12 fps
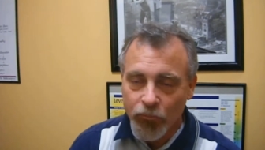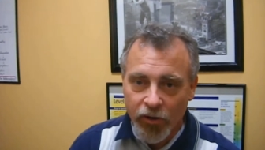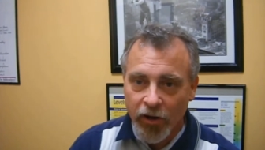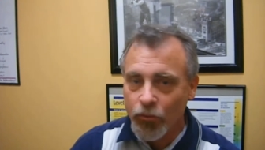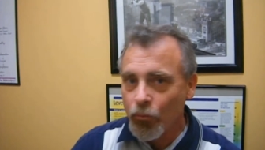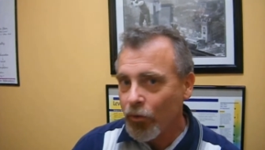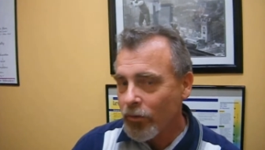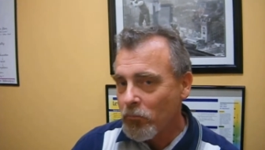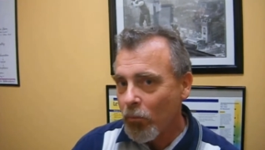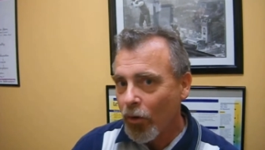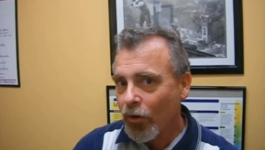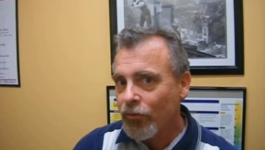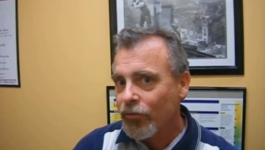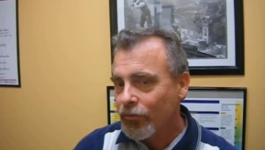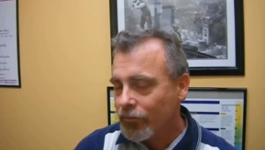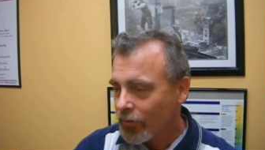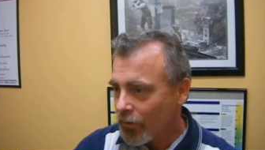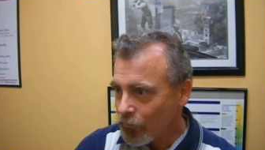from January to March,
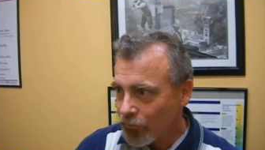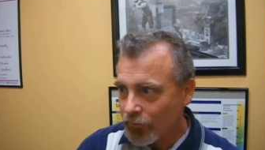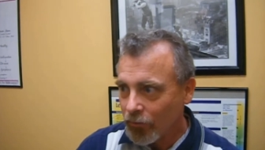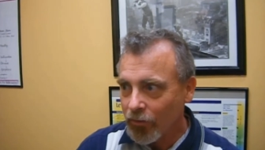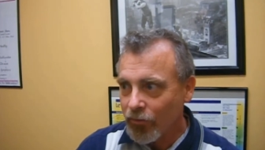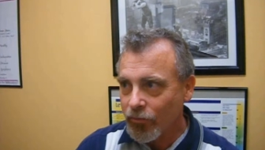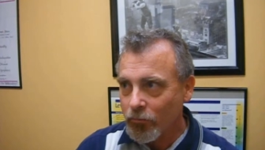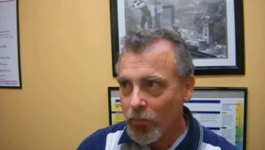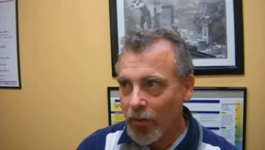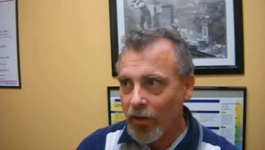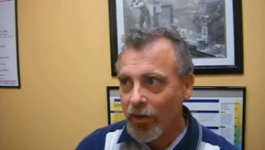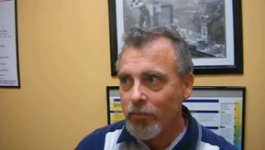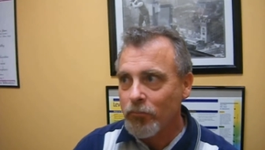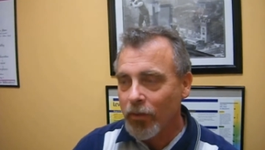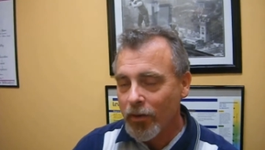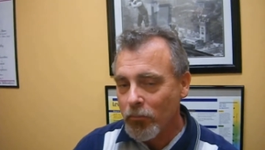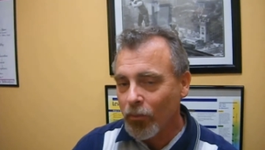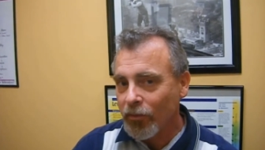I was still in some pain,
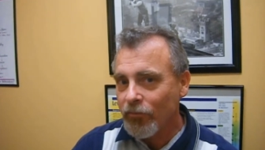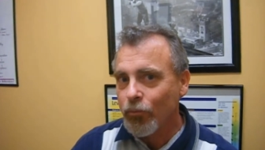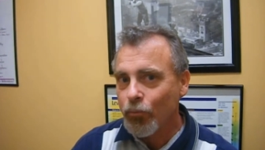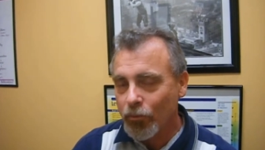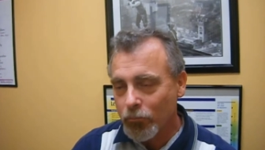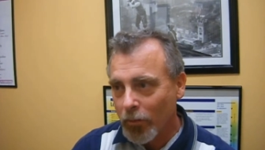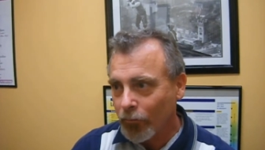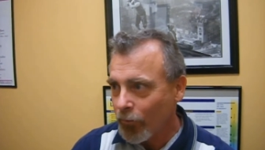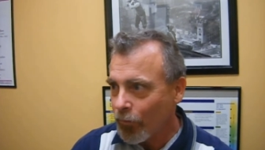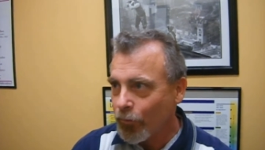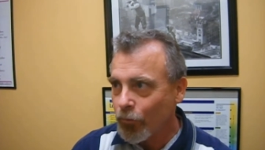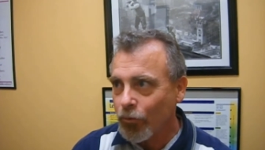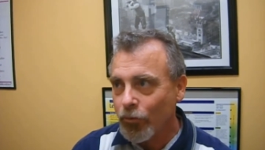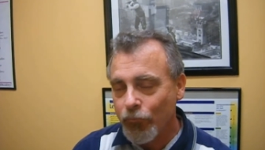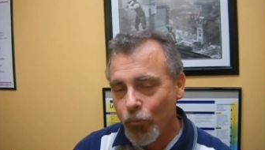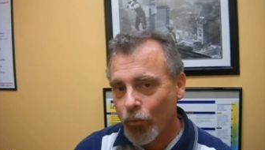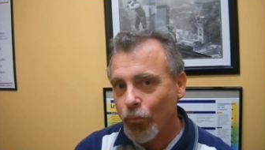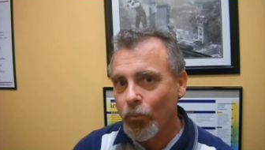but I believe it was about the
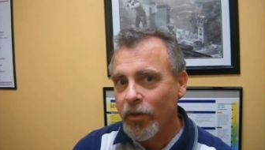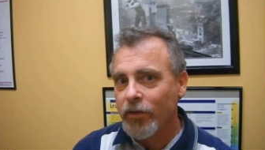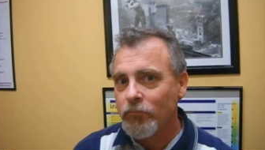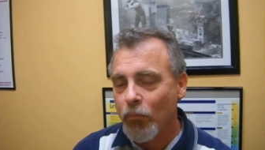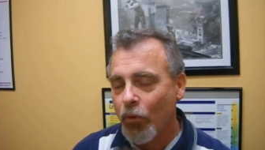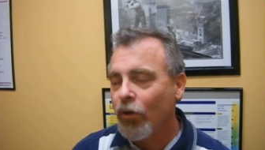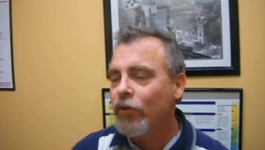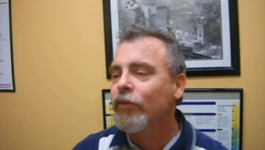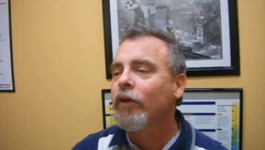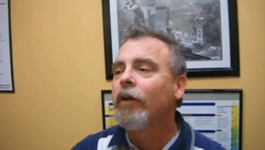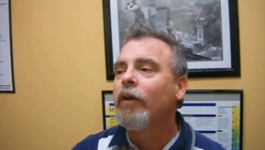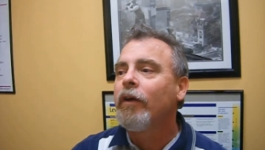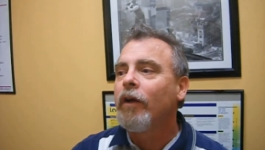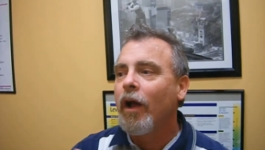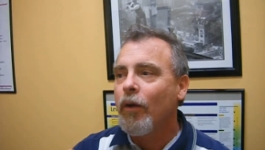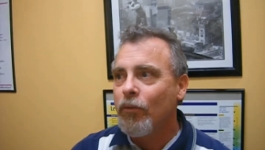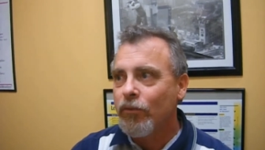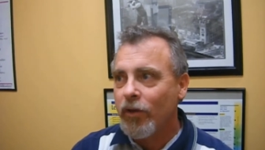3rd or 4th week in March,
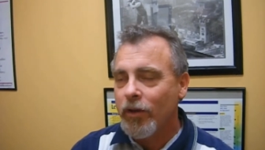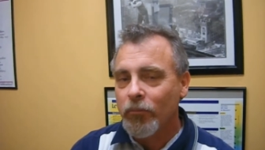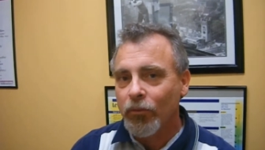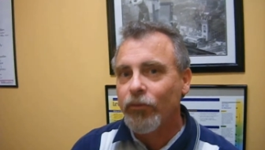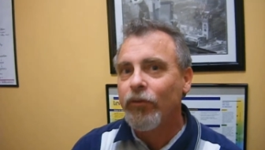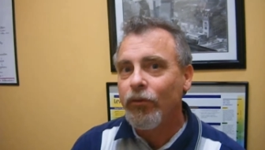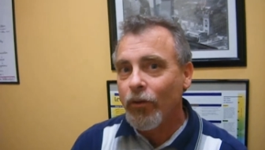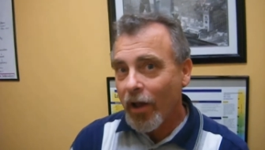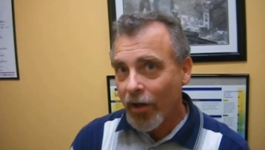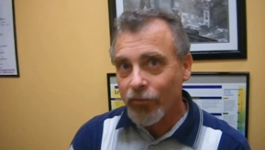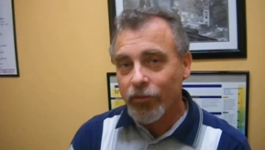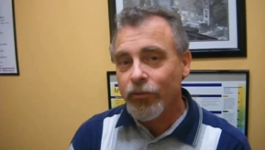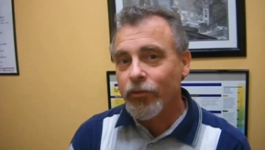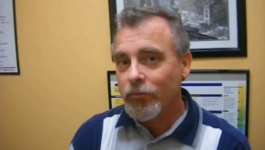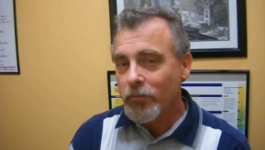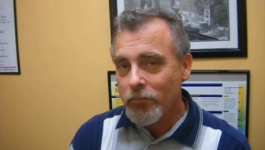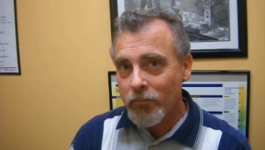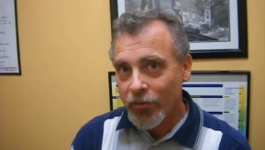I was able to actually
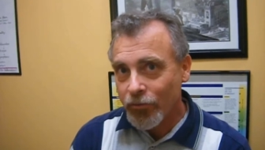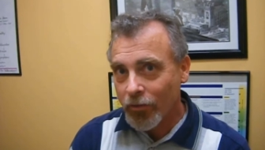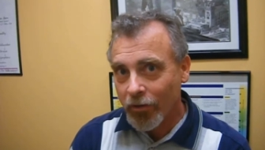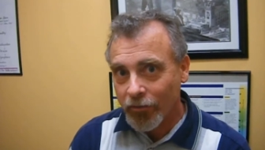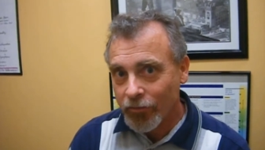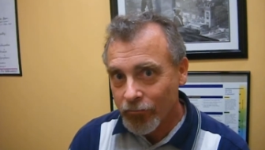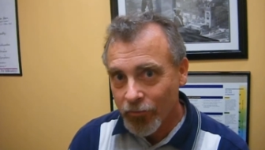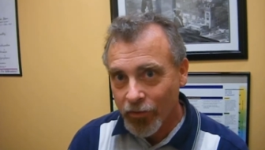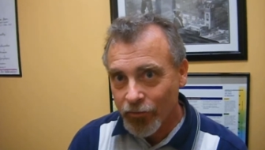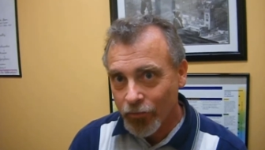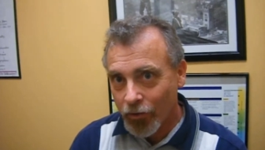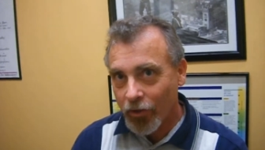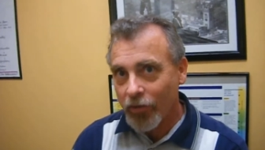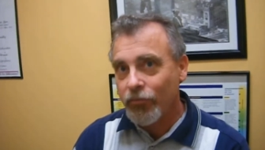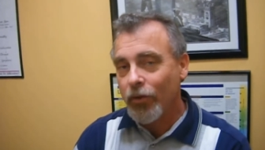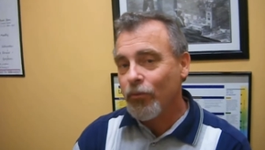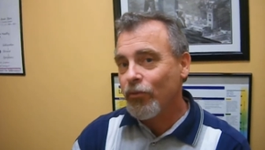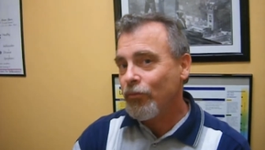turn my Medtronics device
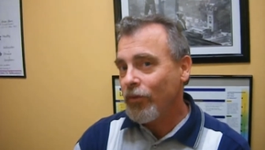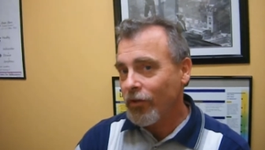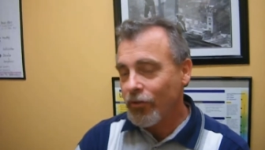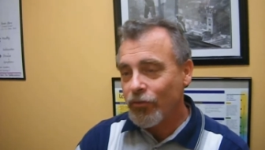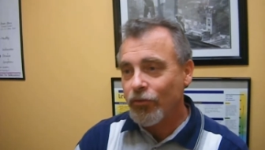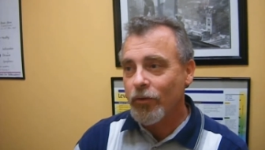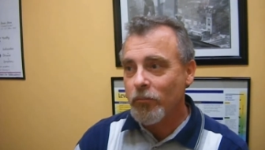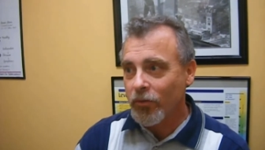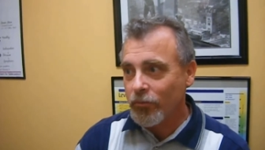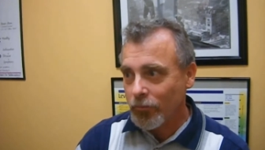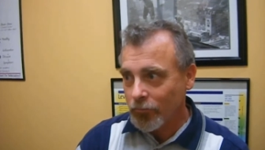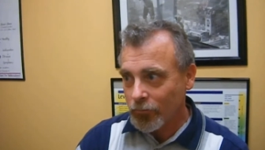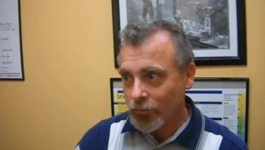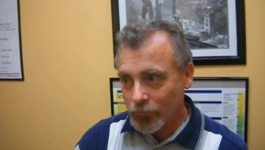off. I was feeling so much